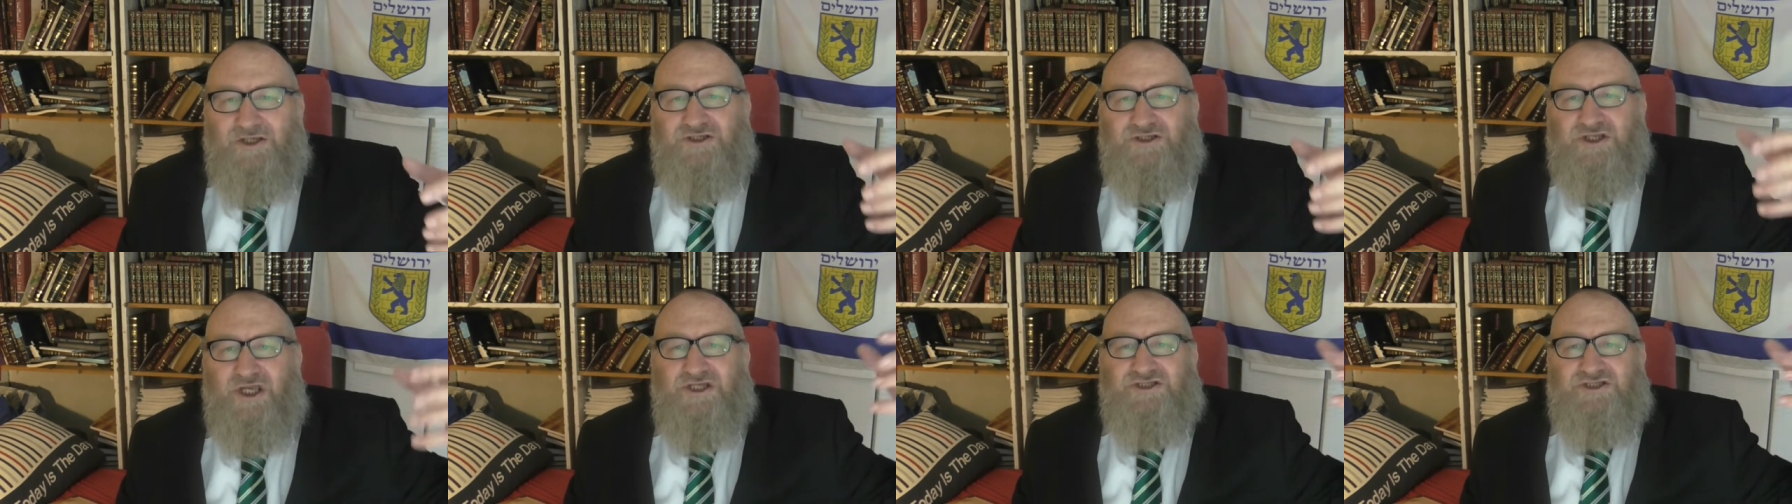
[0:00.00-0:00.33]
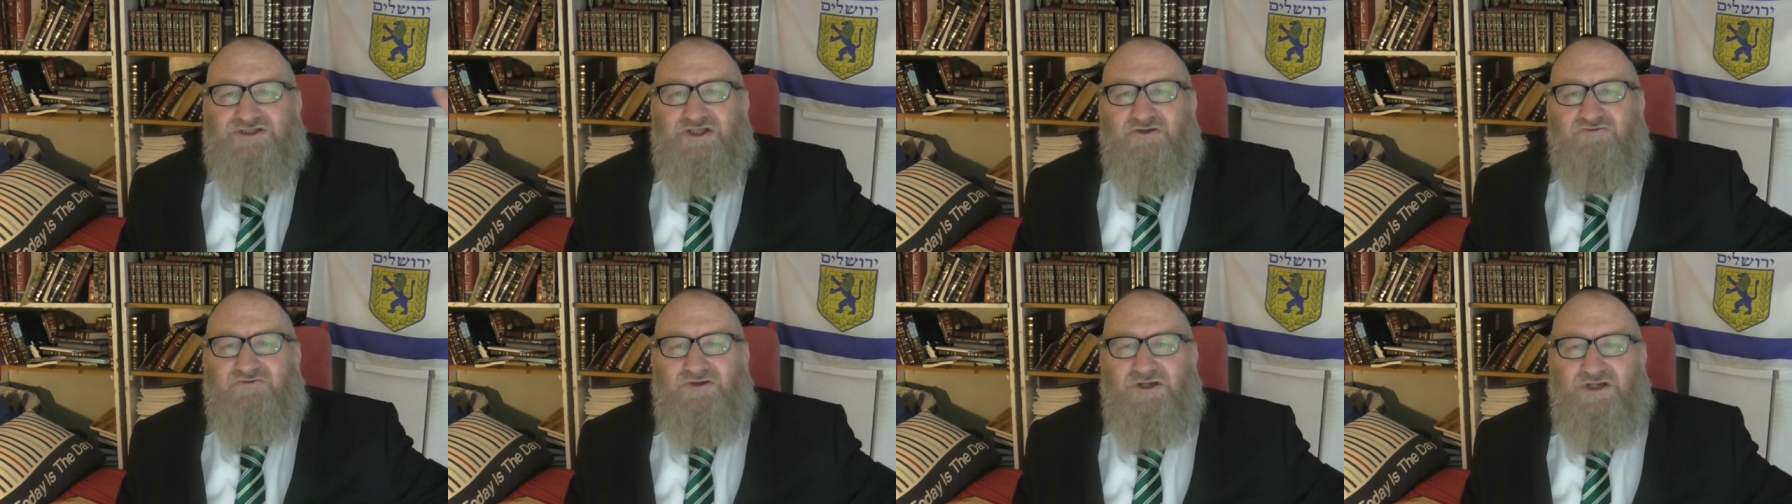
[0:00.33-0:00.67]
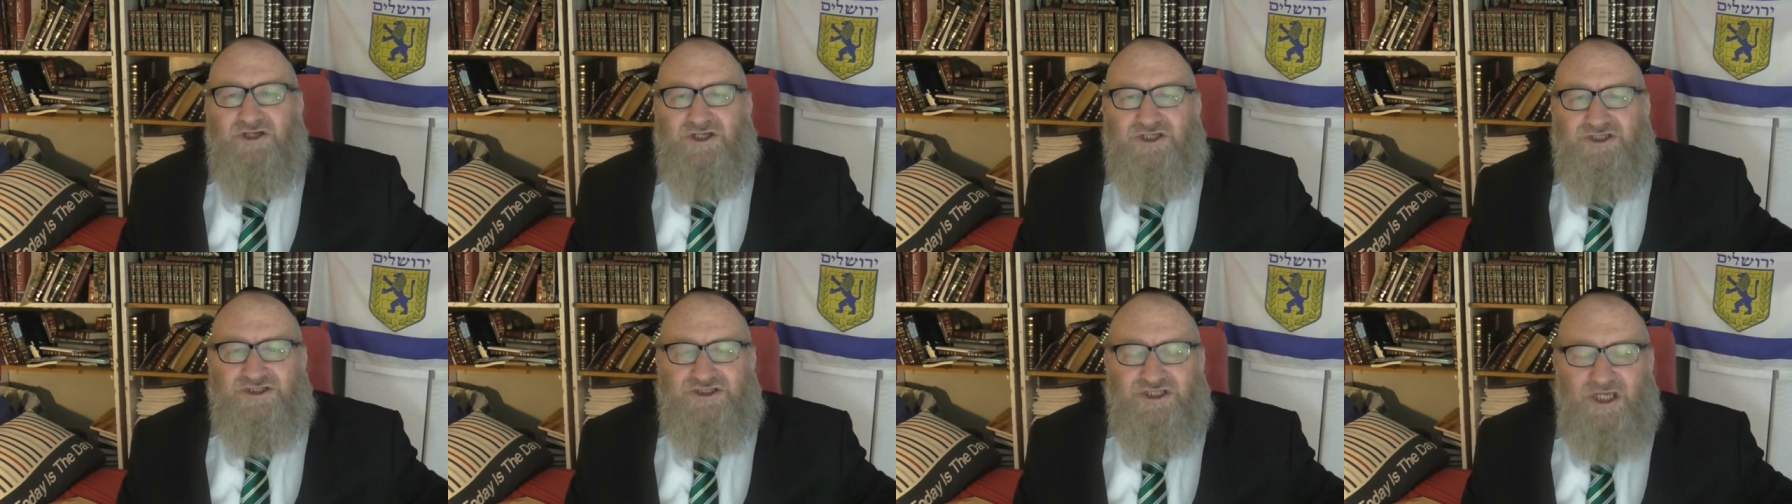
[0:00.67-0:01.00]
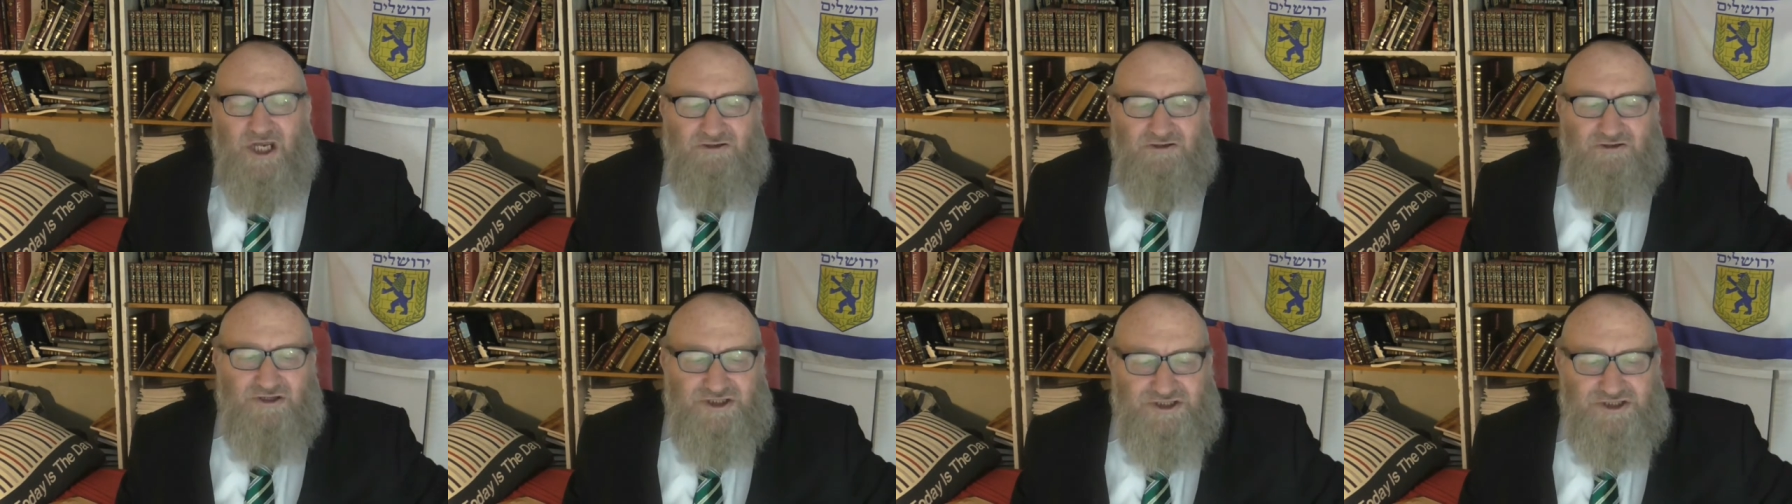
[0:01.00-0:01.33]
tens of years,
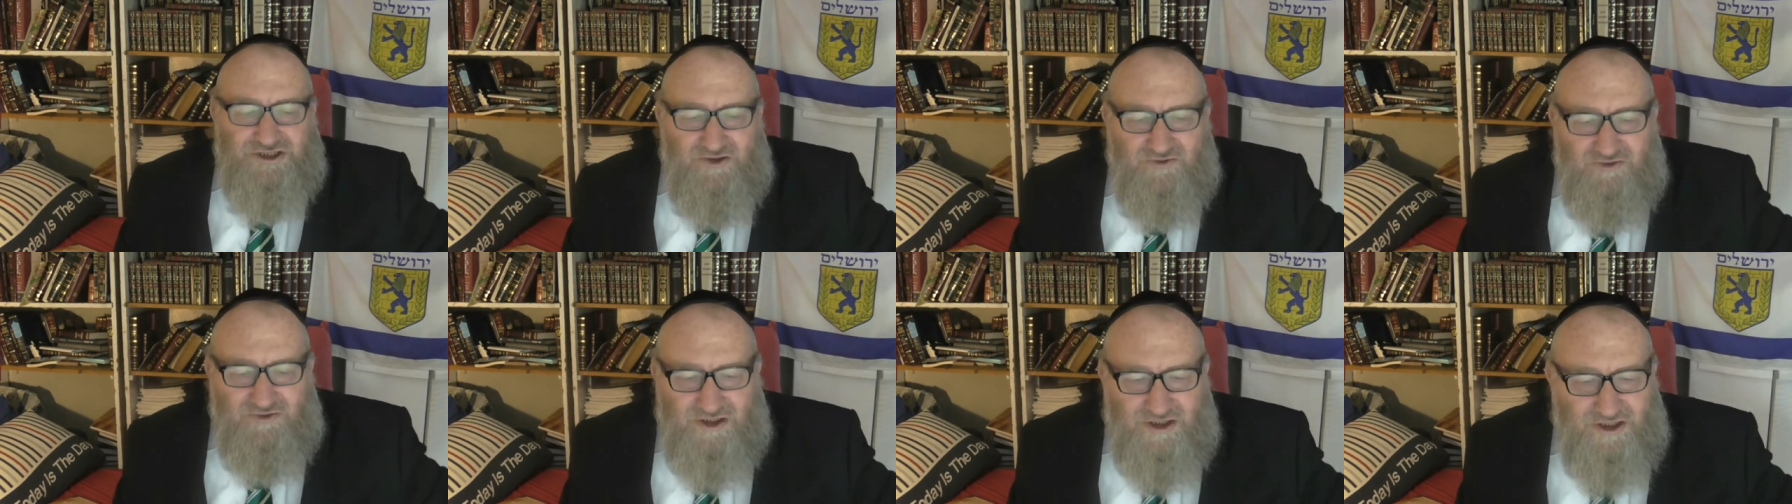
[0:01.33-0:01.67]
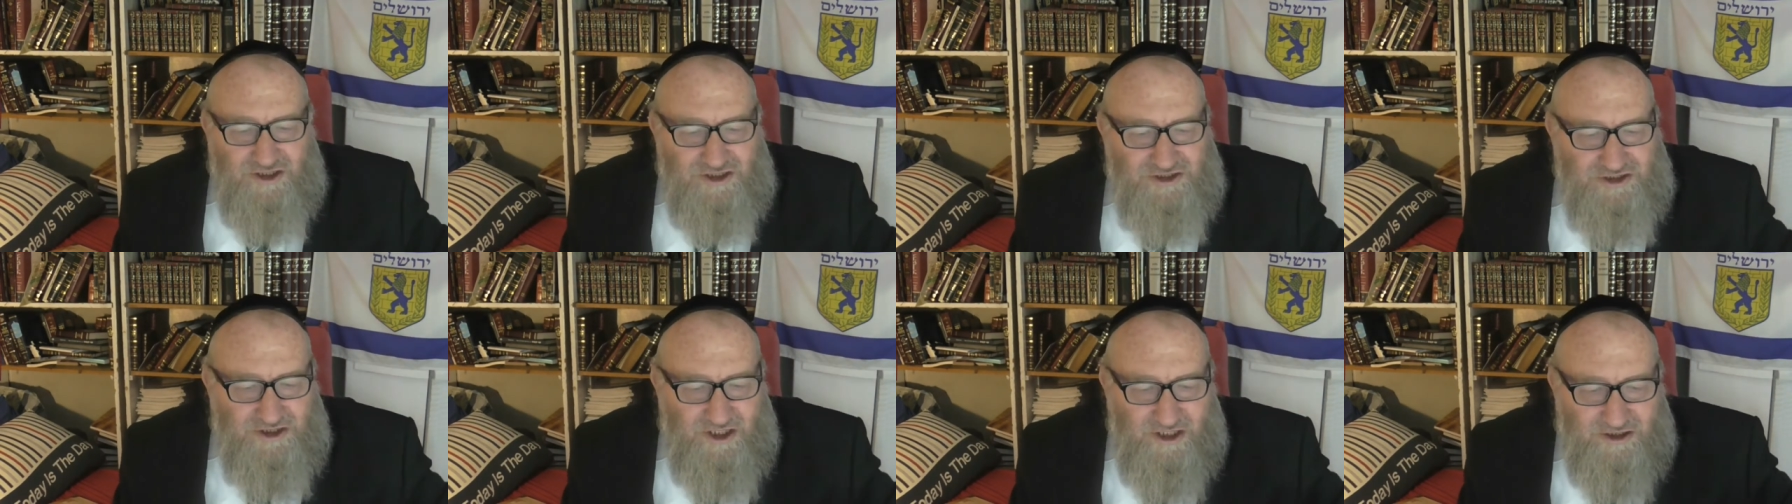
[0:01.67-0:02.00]
hundreds of years,